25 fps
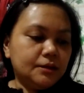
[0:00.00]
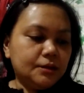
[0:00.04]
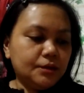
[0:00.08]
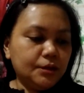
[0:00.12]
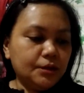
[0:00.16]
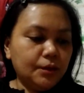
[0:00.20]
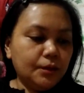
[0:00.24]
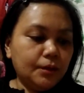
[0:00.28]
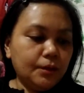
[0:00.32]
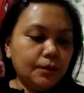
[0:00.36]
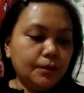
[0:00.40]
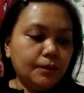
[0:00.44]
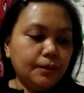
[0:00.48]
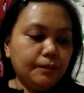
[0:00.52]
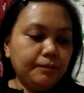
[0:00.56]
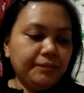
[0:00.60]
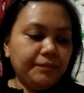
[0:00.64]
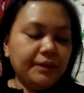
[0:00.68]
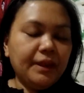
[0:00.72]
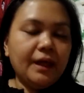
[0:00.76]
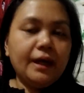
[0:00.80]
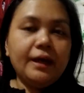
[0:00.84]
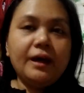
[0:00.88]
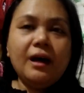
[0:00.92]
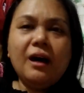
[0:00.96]
So
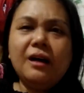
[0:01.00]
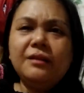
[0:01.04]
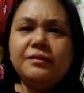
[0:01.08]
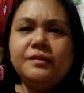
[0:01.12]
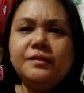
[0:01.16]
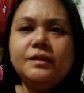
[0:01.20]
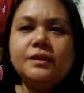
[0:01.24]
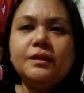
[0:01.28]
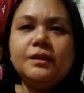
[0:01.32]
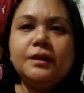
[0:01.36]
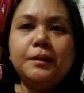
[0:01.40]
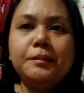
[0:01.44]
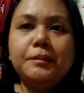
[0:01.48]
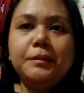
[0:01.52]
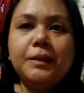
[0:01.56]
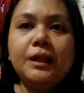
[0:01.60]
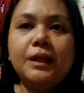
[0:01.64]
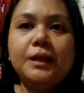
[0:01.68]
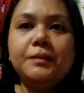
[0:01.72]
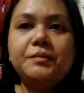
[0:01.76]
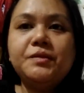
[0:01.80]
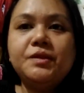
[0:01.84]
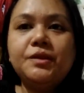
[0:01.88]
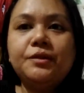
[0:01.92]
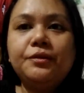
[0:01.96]
I have some
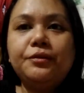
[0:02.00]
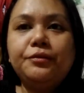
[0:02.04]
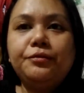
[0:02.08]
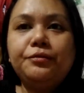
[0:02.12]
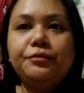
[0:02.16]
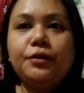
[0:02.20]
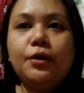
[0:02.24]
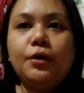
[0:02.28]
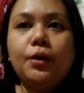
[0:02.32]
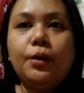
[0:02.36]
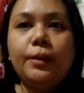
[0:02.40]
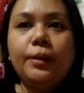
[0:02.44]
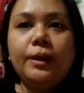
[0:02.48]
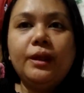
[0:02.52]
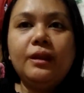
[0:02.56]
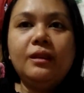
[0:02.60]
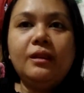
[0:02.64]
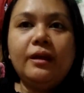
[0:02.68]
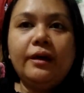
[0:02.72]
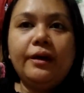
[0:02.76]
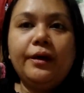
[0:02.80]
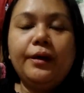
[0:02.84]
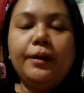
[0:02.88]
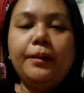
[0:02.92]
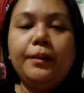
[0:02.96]
clips of going
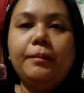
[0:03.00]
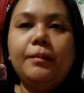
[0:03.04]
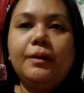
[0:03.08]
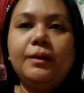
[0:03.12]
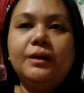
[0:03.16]
there,